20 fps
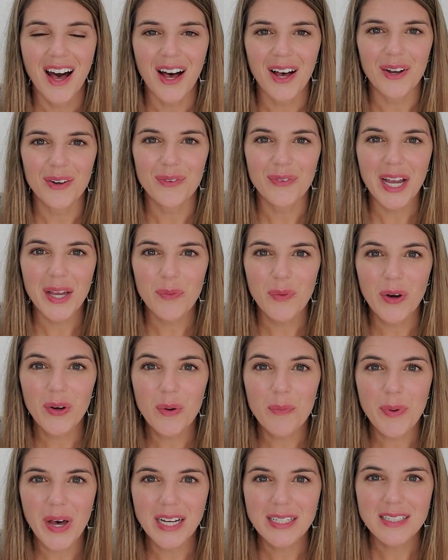All right,
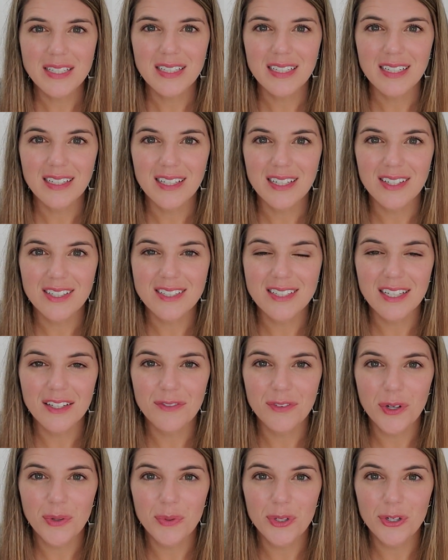welcome back to the Clara C
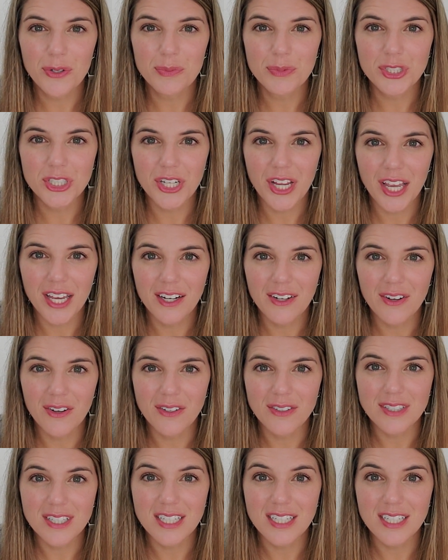F O Group channel.